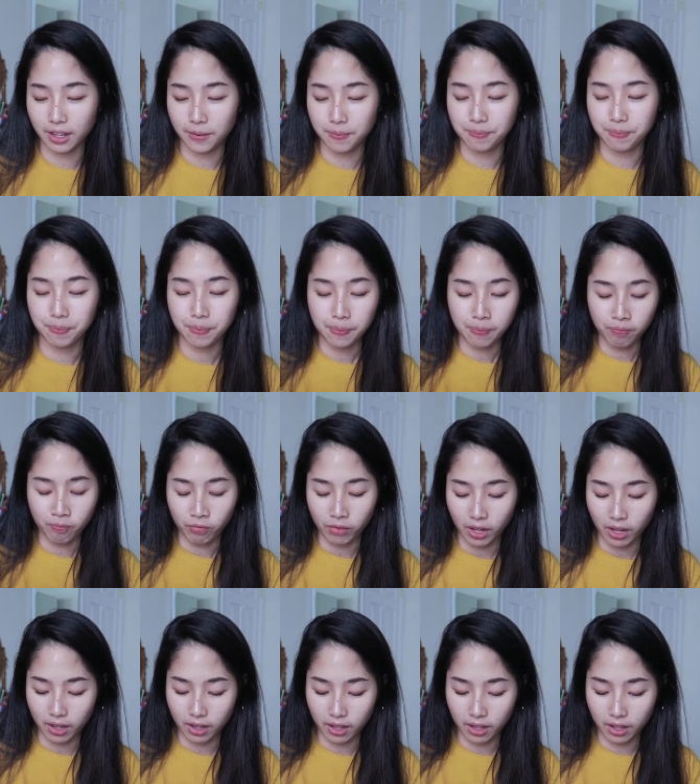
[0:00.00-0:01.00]
then
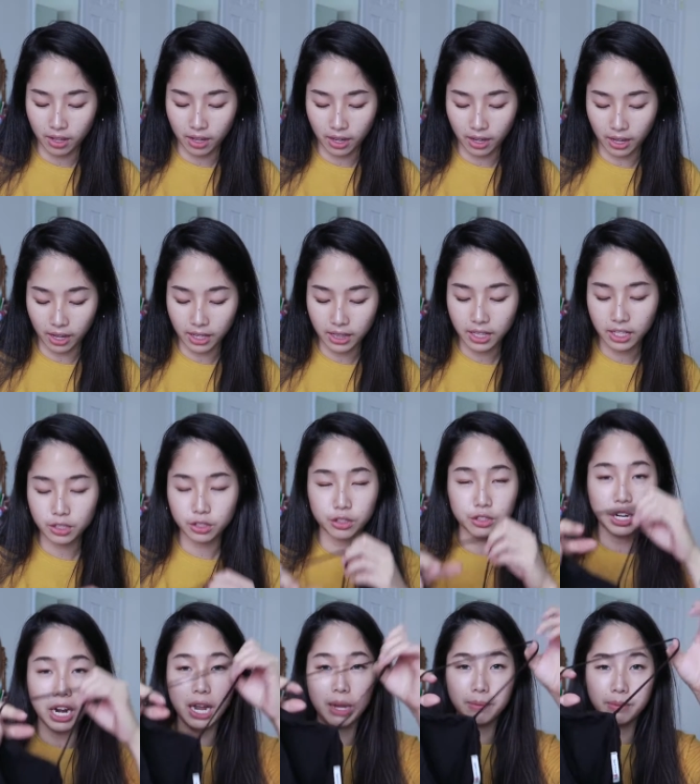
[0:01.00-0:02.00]
I like
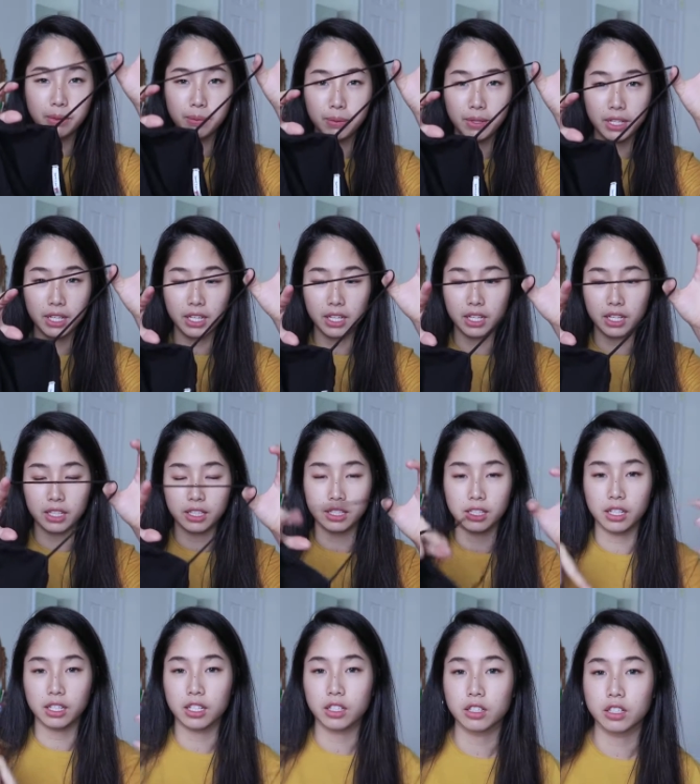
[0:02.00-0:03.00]
straps because
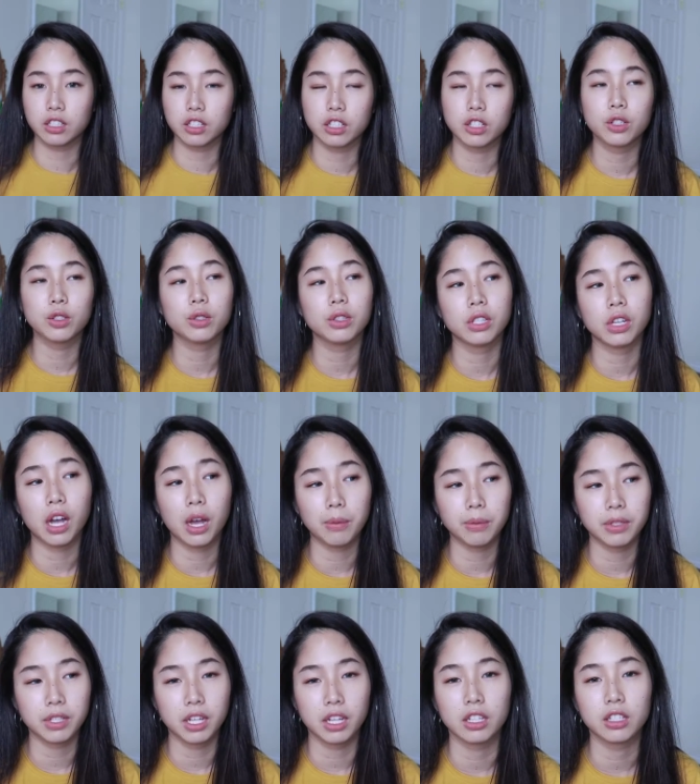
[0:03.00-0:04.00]
tube
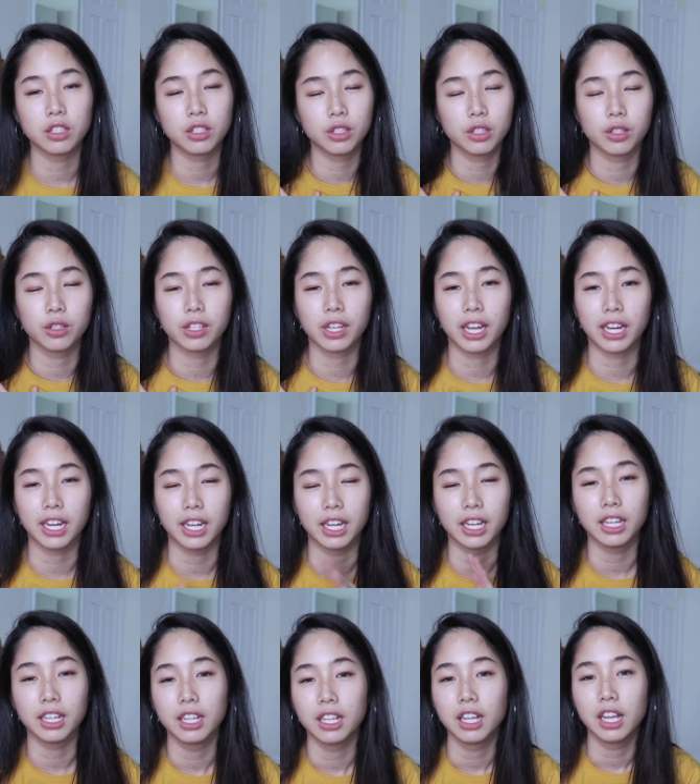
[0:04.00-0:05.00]
tops tend to kind
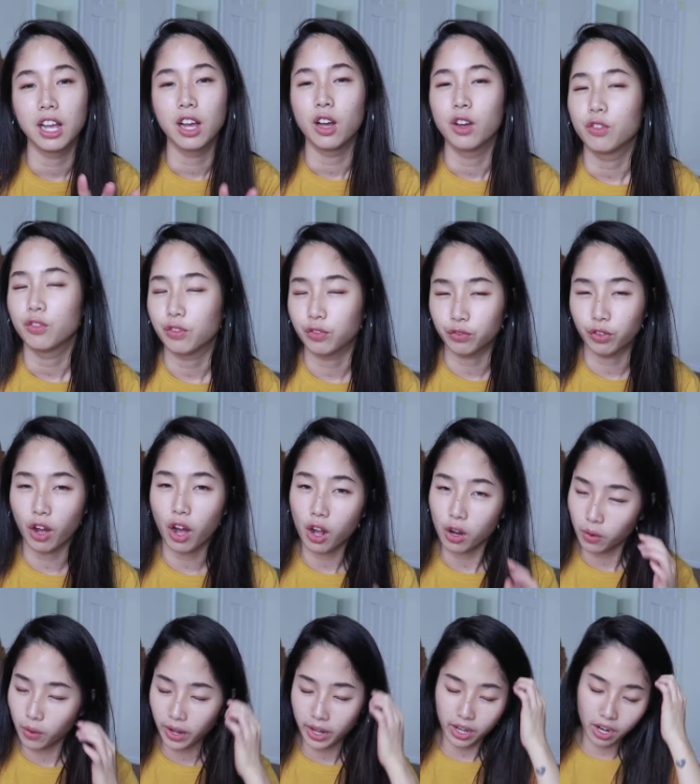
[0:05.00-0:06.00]
of
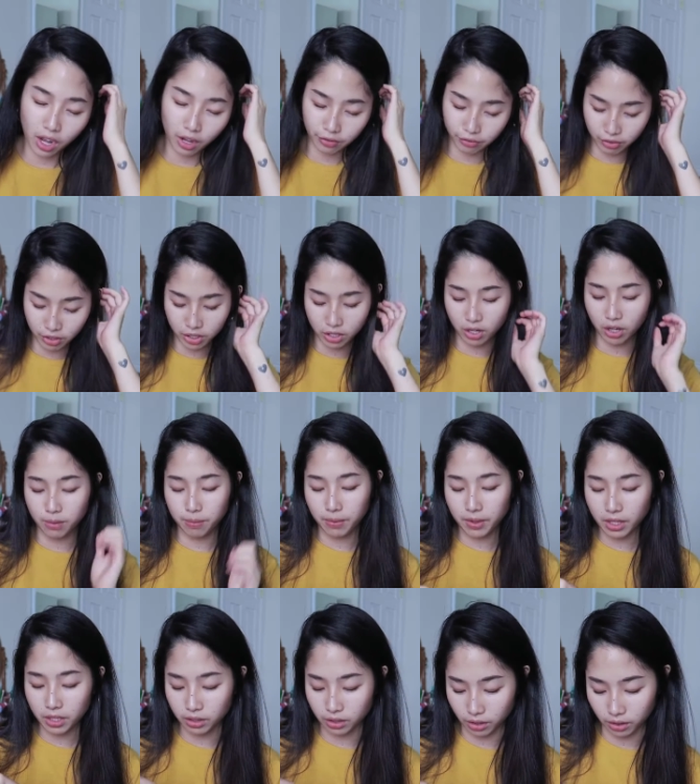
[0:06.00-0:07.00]
fall quite often on
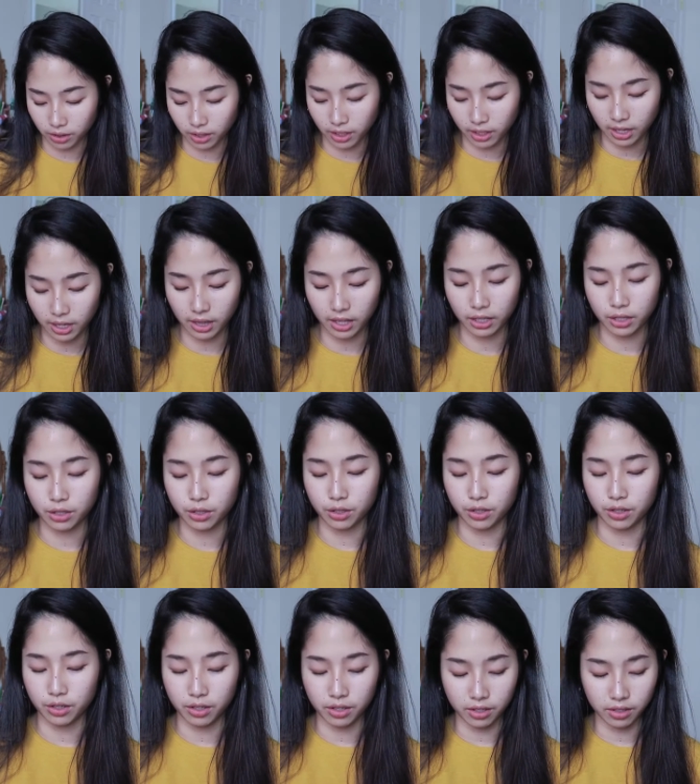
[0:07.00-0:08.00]
me so then I like
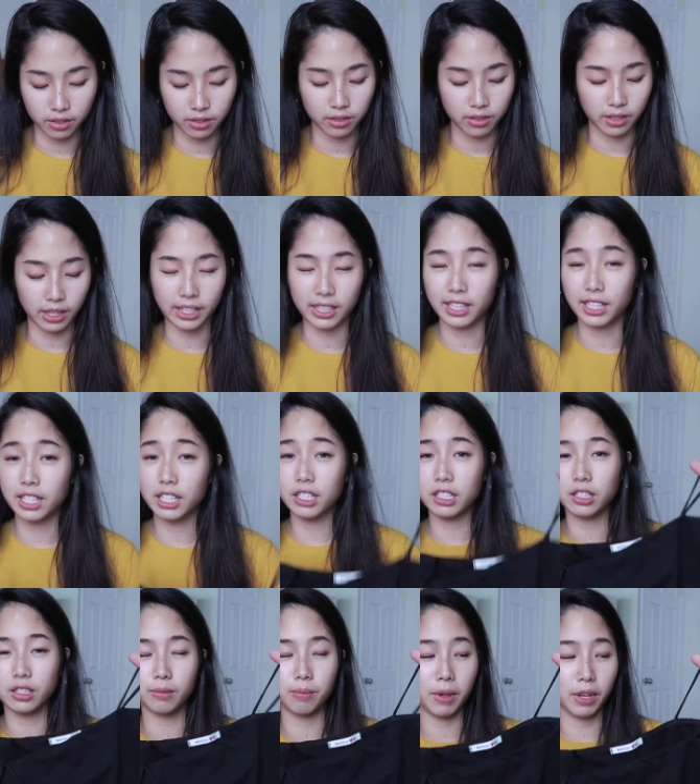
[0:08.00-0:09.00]
to like
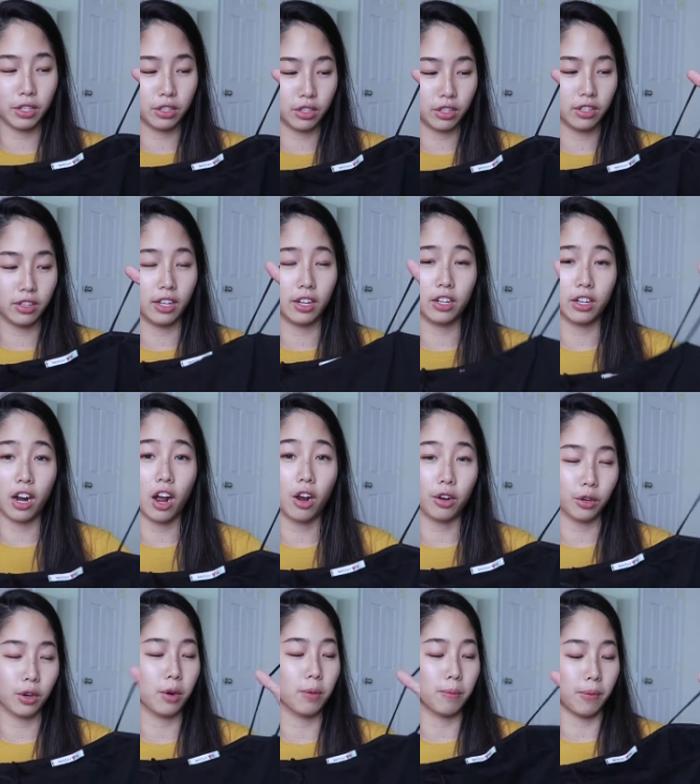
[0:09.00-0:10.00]
these make sure they're
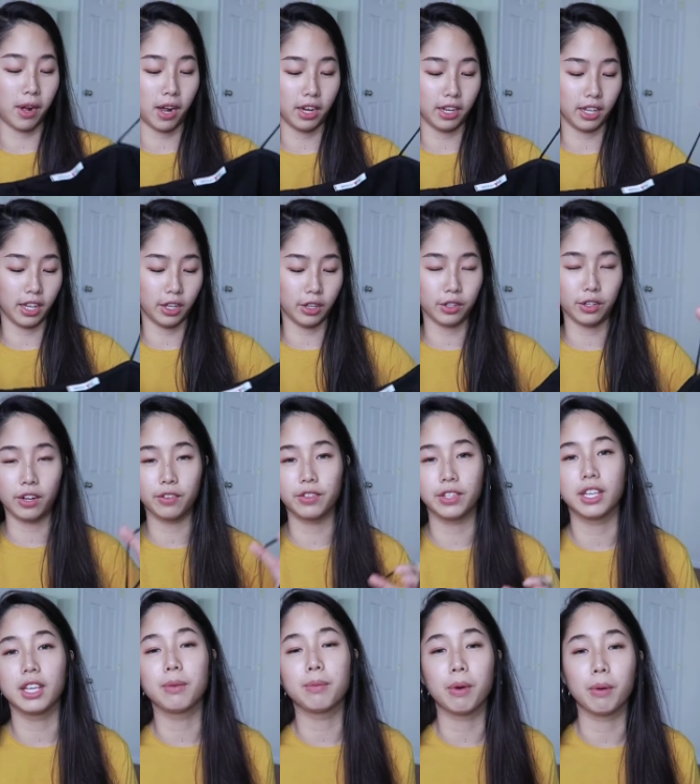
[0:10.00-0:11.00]
on your body and you don't
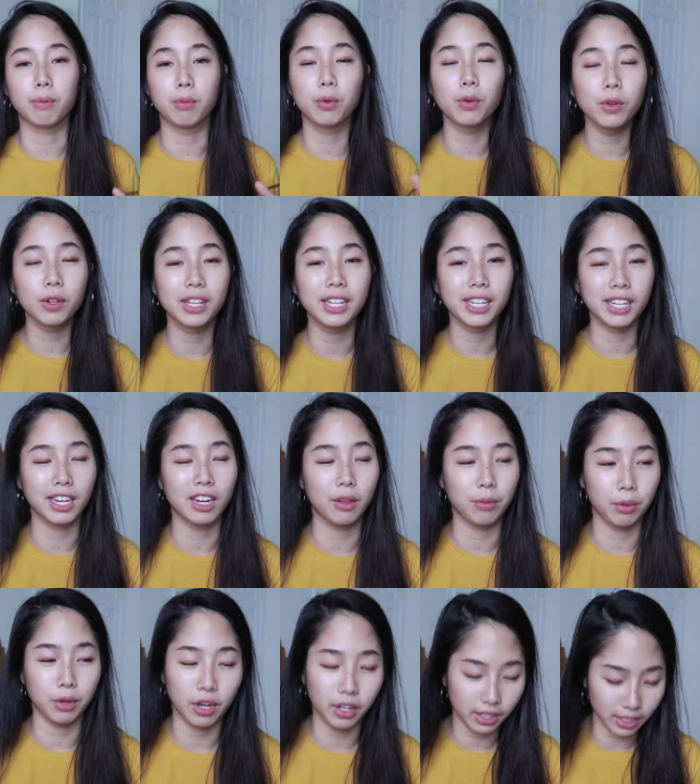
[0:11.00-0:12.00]
have to keep on pulling it
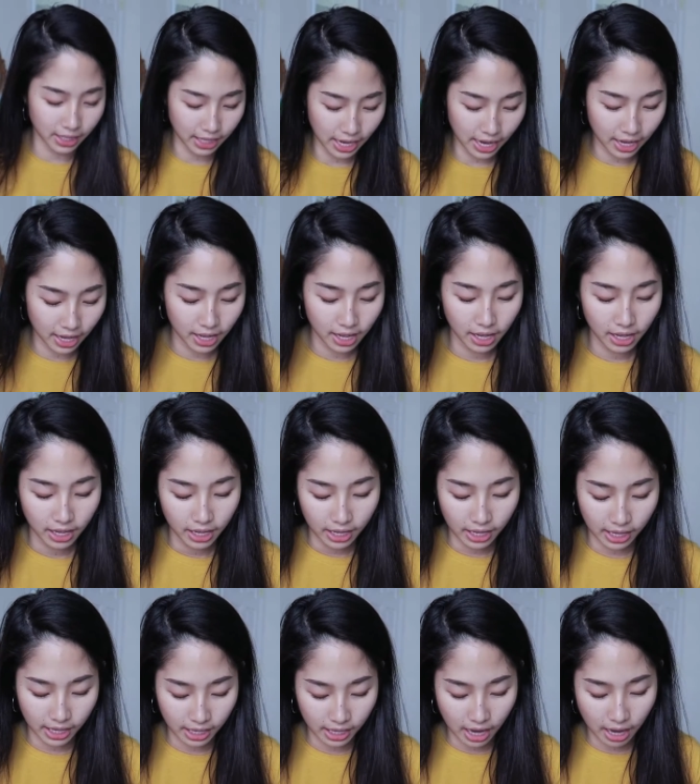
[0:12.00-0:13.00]
out throughout the day
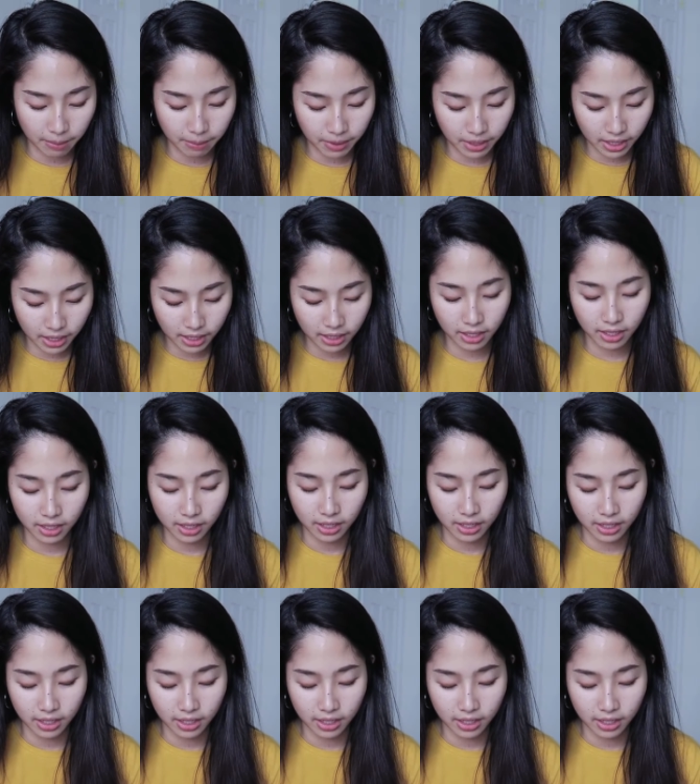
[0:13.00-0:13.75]
and I mean